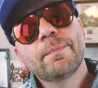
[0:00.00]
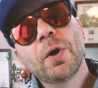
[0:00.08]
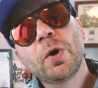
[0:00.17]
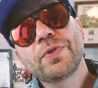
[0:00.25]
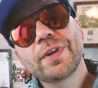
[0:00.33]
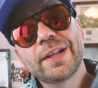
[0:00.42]

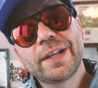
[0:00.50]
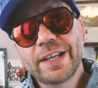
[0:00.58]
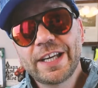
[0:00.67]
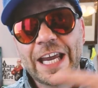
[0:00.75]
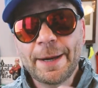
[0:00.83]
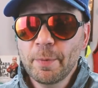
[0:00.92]
both in
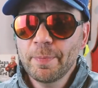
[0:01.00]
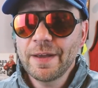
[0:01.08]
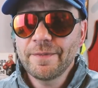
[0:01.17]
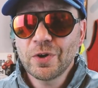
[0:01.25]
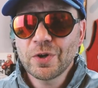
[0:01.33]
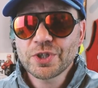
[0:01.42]
the keeper
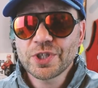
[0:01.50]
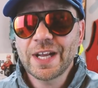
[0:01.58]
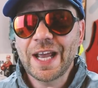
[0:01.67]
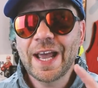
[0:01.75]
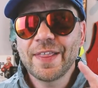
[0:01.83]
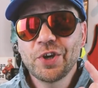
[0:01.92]
bait
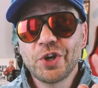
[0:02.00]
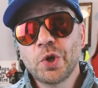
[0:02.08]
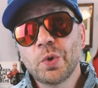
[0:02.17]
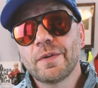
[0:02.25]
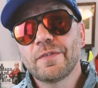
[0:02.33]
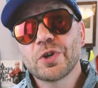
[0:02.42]
version and the
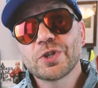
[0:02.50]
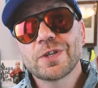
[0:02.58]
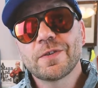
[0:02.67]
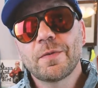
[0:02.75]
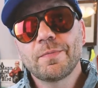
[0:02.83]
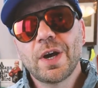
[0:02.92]
newer
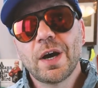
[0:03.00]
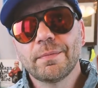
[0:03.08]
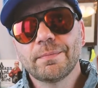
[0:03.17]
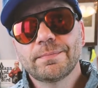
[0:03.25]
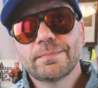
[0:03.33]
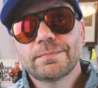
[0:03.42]
version from
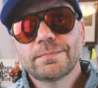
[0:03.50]
Yum.